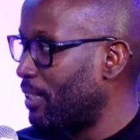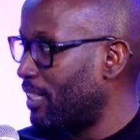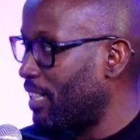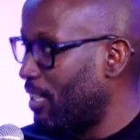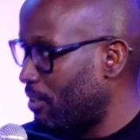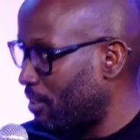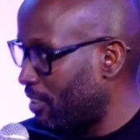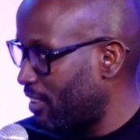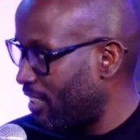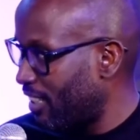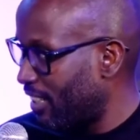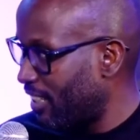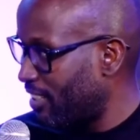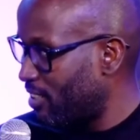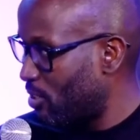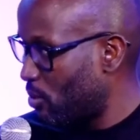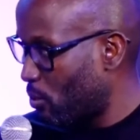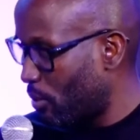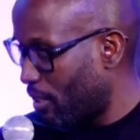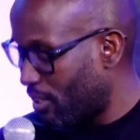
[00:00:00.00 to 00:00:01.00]
But out there,
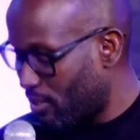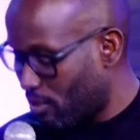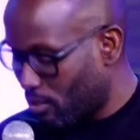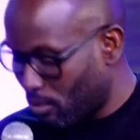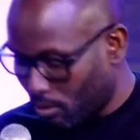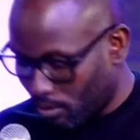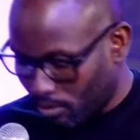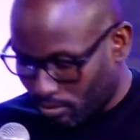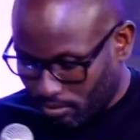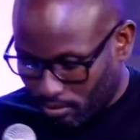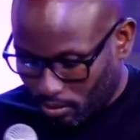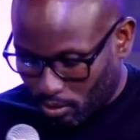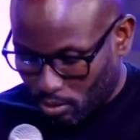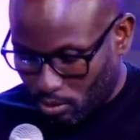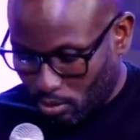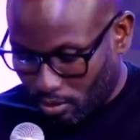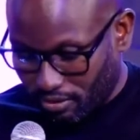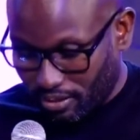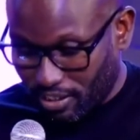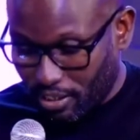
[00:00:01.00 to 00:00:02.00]
it's worse. So we're
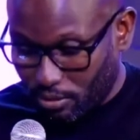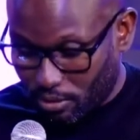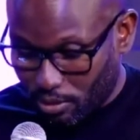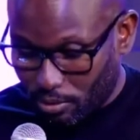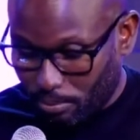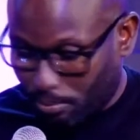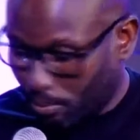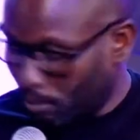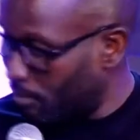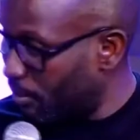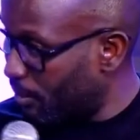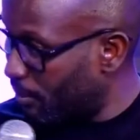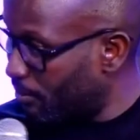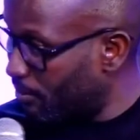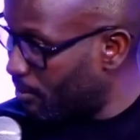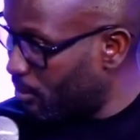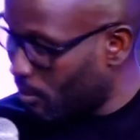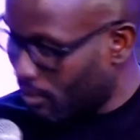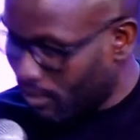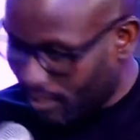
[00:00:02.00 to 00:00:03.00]
solving a real
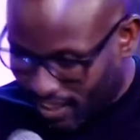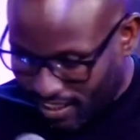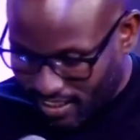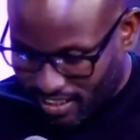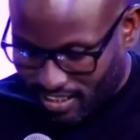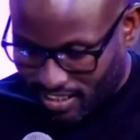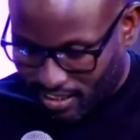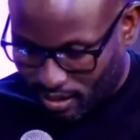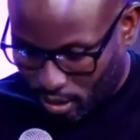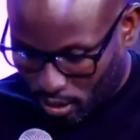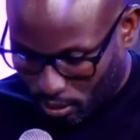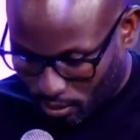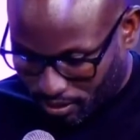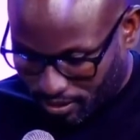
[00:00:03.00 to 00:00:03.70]
problem. So thanks a